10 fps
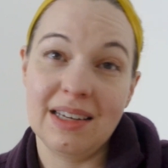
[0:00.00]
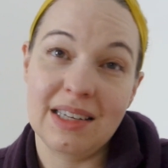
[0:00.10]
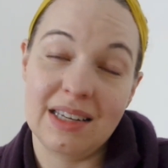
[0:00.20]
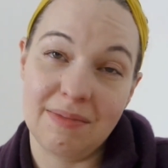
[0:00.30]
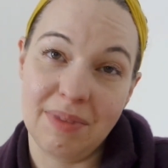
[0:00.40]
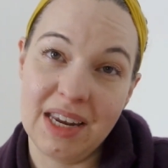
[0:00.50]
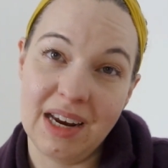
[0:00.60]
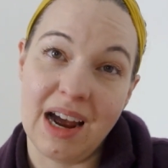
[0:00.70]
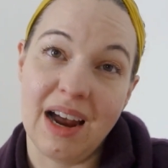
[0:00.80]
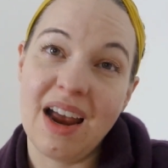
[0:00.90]
is
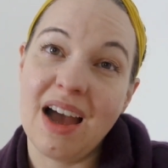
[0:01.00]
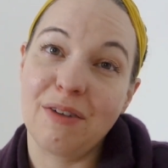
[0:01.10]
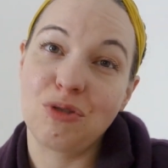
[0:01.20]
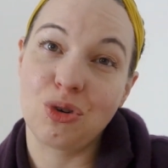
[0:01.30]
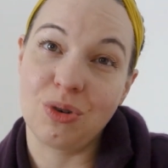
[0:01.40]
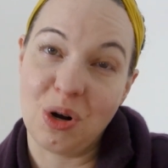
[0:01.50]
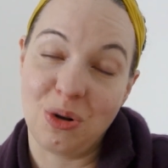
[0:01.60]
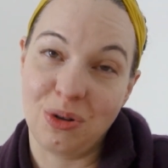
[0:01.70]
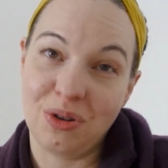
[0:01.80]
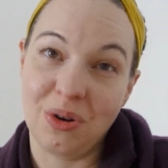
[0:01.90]
something I have
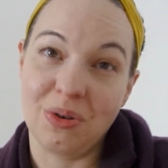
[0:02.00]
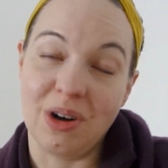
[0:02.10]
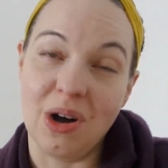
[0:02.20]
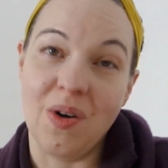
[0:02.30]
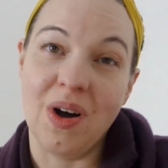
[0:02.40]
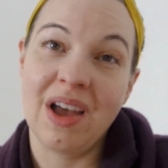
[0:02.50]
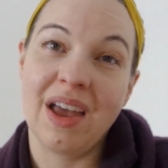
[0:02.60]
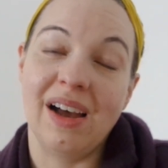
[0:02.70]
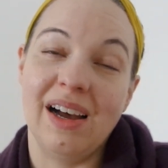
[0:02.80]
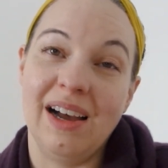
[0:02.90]
struggled to grow.
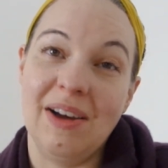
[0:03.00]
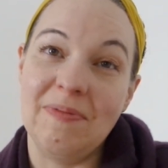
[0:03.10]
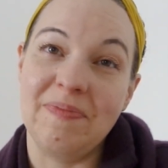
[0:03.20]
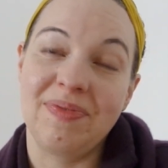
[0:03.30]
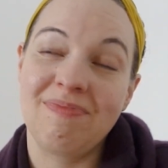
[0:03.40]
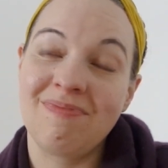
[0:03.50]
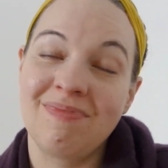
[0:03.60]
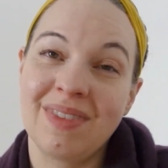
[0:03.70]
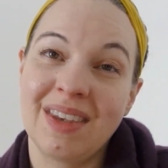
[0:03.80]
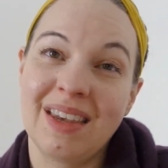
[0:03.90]

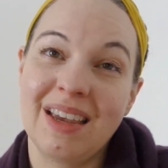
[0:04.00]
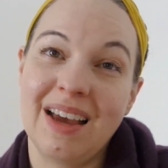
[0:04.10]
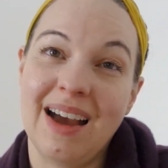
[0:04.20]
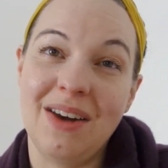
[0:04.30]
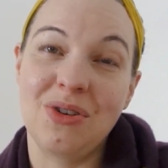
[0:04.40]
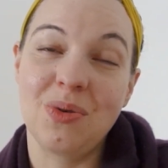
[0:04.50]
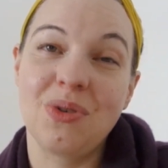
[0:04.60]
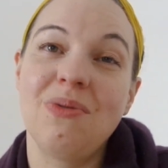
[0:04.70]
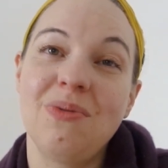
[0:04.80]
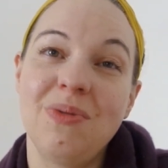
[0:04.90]
I don't
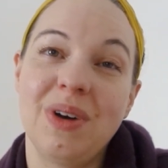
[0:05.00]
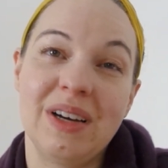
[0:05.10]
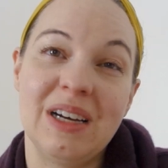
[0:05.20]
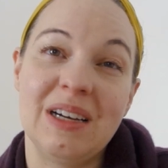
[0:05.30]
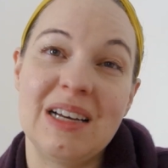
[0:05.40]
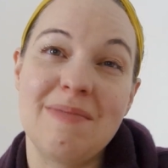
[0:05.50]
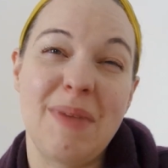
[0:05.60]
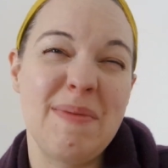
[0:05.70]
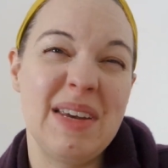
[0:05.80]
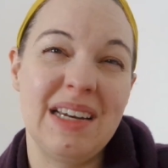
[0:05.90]
know,
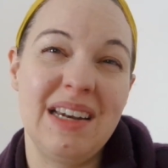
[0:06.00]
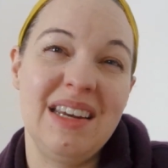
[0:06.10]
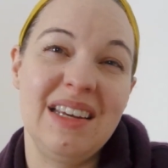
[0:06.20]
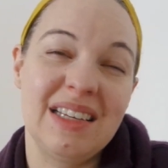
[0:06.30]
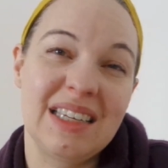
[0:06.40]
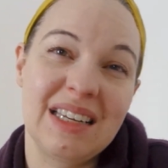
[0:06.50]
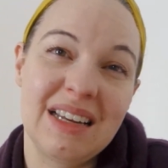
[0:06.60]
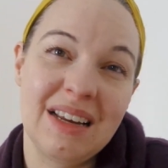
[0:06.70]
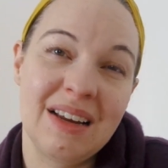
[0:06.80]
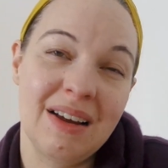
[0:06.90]
maybe it needs
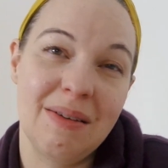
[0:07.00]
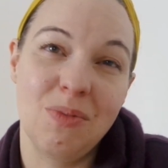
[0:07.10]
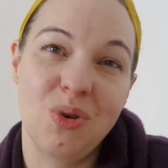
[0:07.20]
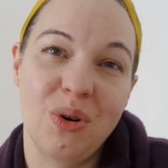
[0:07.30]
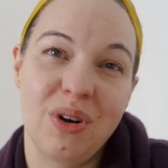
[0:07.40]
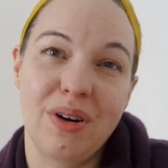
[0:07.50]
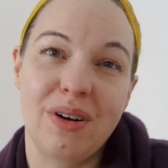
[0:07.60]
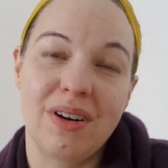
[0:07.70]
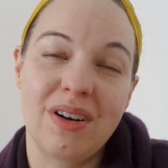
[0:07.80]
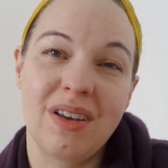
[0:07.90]

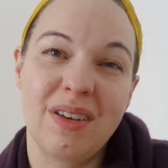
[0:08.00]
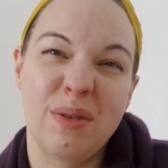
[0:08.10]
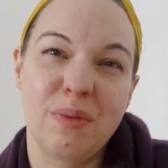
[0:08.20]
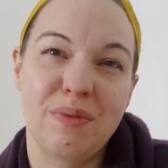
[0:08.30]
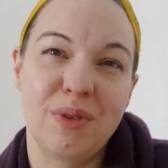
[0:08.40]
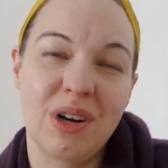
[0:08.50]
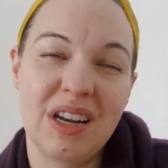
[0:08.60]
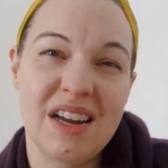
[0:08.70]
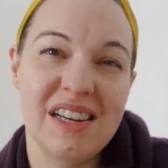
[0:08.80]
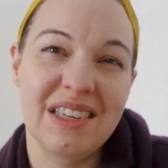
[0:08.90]
more
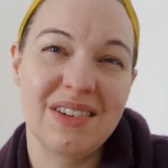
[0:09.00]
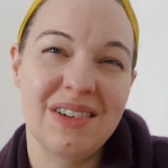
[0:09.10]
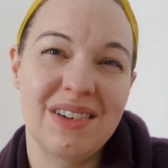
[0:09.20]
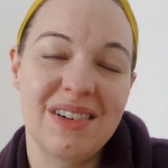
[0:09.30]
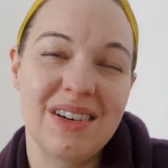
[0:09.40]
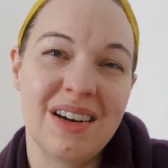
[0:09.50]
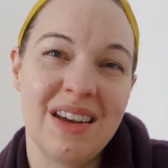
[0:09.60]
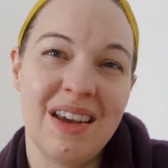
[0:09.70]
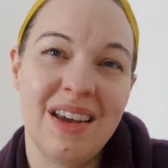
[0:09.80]
fertilizer,